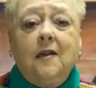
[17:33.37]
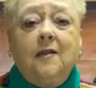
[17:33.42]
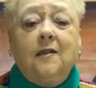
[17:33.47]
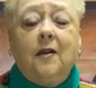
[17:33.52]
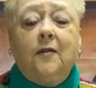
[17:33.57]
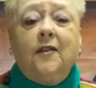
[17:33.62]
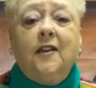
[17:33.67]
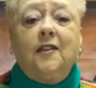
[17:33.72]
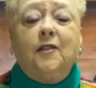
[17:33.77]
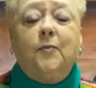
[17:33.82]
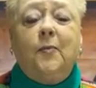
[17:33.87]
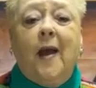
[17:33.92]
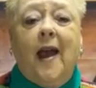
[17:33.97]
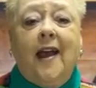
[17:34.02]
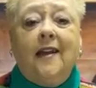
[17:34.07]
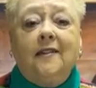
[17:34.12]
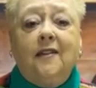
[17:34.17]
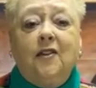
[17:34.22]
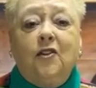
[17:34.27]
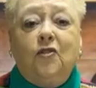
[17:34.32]
So, this
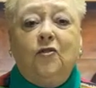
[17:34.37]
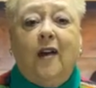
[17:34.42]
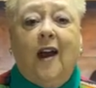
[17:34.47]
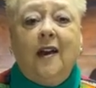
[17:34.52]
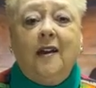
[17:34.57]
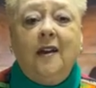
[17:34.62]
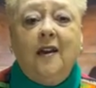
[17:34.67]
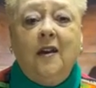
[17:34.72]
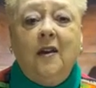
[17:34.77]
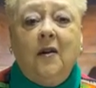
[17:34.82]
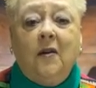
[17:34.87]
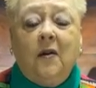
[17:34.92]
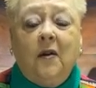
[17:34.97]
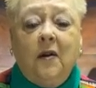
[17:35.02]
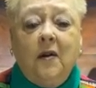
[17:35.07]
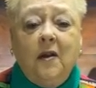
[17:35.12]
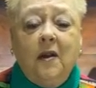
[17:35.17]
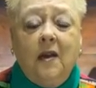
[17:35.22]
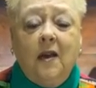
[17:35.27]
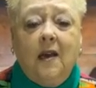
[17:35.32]
passage right here
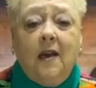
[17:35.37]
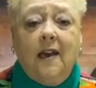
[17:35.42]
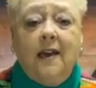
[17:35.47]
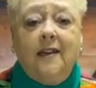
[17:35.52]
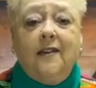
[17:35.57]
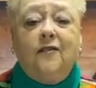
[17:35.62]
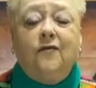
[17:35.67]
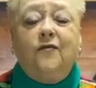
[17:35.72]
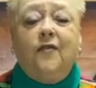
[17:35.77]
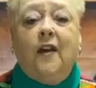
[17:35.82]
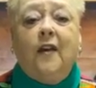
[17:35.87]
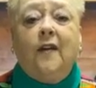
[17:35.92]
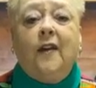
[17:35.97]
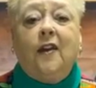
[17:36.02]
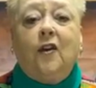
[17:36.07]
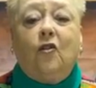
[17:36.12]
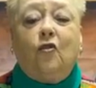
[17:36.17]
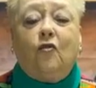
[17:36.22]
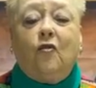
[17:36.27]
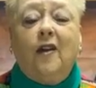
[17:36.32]
is very
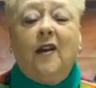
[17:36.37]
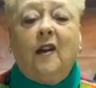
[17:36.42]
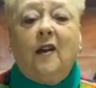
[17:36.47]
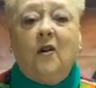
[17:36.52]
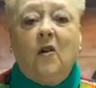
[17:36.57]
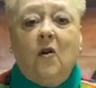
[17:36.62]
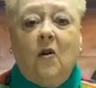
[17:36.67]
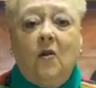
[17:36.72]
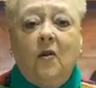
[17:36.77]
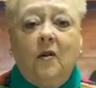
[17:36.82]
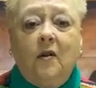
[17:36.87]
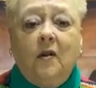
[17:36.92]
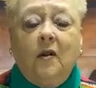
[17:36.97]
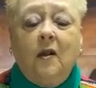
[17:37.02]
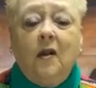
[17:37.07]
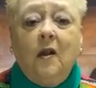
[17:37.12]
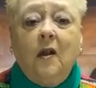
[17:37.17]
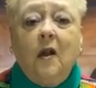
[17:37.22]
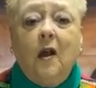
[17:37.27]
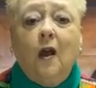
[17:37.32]
critical
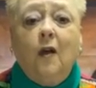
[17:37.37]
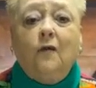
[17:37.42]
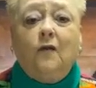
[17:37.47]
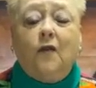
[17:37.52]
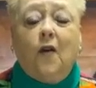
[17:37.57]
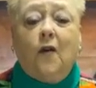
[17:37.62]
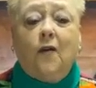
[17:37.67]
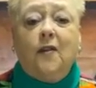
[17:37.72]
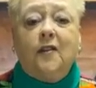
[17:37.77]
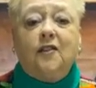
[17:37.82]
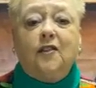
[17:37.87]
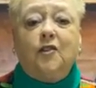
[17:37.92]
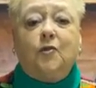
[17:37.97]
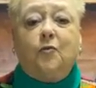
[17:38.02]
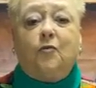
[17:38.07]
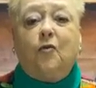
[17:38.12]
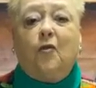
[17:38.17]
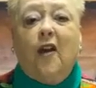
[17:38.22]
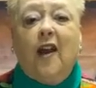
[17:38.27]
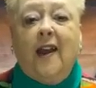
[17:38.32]
for the
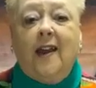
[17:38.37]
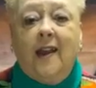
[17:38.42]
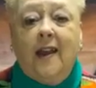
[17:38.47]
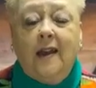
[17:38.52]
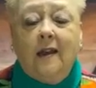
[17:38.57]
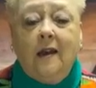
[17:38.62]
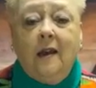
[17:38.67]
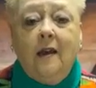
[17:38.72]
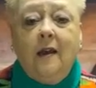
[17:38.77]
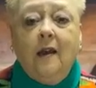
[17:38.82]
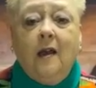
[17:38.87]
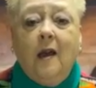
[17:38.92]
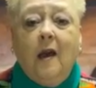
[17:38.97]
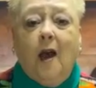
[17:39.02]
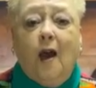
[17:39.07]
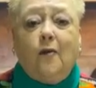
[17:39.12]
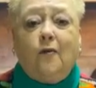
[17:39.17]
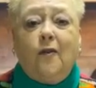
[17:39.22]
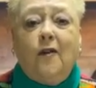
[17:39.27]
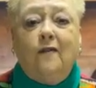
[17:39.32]
spreading
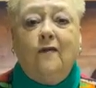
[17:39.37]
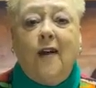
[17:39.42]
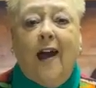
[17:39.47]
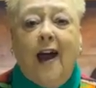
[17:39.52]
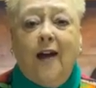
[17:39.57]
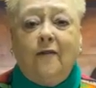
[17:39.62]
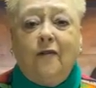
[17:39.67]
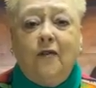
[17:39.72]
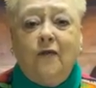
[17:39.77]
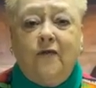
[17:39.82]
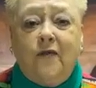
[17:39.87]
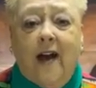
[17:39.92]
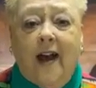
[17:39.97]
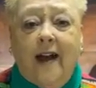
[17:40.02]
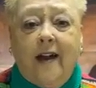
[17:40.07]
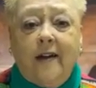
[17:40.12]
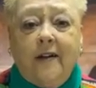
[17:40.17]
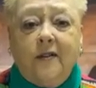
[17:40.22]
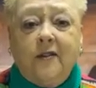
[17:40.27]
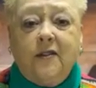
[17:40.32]
of revival
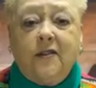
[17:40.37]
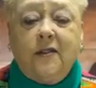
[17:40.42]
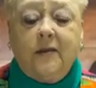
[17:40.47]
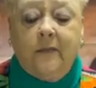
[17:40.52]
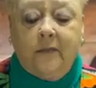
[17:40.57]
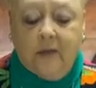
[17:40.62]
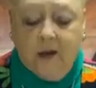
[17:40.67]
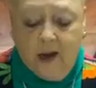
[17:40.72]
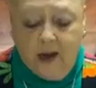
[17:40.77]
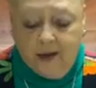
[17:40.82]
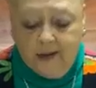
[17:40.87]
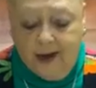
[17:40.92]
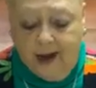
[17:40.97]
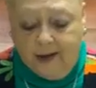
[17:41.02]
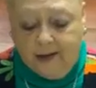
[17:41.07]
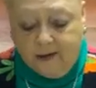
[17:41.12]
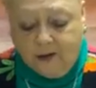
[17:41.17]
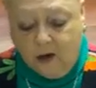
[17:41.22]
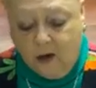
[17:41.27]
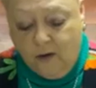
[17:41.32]
fires. Now
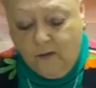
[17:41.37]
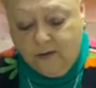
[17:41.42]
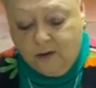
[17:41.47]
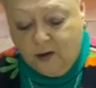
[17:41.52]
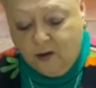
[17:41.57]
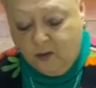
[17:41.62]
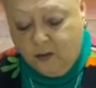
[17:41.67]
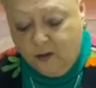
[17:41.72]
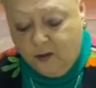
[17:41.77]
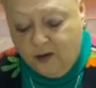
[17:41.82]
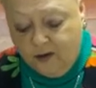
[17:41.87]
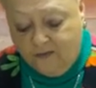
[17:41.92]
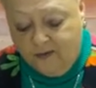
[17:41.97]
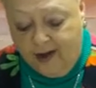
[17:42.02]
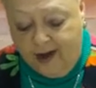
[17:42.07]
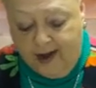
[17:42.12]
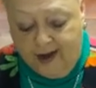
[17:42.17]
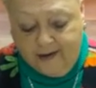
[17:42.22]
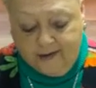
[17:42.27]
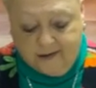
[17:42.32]
let's go over to the book of
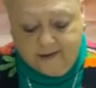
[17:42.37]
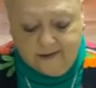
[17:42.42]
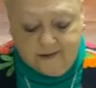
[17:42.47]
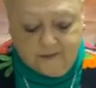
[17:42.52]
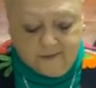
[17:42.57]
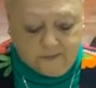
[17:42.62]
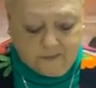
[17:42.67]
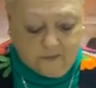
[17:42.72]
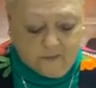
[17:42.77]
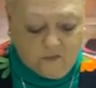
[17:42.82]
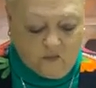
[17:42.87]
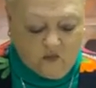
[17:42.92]
Acts.